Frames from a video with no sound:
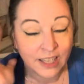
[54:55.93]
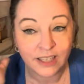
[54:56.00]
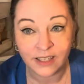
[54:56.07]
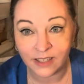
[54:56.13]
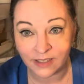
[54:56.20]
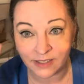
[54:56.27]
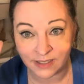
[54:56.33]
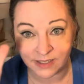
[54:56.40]

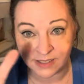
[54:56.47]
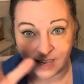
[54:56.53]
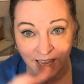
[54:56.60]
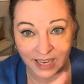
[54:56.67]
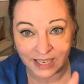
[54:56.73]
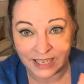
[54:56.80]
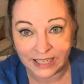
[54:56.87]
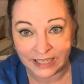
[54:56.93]
he's
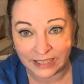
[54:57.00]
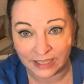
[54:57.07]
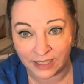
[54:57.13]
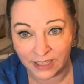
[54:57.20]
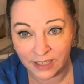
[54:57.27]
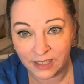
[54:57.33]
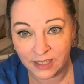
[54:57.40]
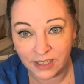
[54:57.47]
stunning.
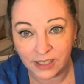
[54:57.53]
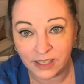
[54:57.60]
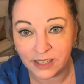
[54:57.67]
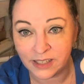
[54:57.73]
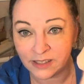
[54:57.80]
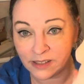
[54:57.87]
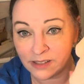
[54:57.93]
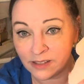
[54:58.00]

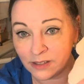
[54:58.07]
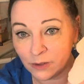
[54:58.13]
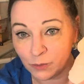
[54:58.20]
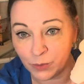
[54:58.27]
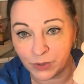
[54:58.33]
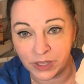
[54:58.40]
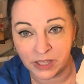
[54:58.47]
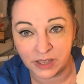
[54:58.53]
He's
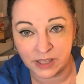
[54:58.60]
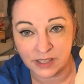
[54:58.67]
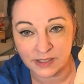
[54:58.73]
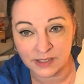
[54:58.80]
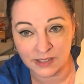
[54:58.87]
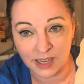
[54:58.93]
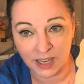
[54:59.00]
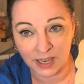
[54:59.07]
completely
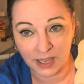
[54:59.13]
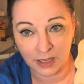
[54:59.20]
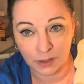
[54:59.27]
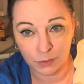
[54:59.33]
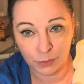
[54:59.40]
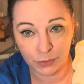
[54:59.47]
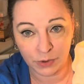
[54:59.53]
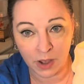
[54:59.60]
stunning.
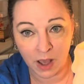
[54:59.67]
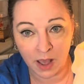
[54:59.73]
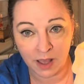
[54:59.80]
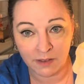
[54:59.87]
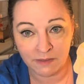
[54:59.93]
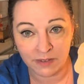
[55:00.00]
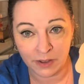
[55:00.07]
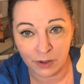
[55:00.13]

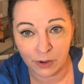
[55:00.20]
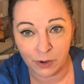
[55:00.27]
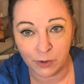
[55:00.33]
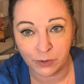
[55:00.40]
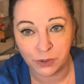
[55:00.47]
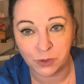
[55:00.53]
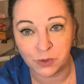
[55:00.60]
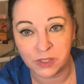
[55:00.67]
Bravo,
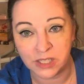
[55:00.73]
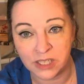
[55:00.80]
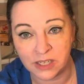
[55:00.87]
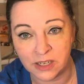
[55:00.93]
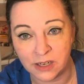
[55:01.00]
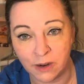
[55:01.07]
you did an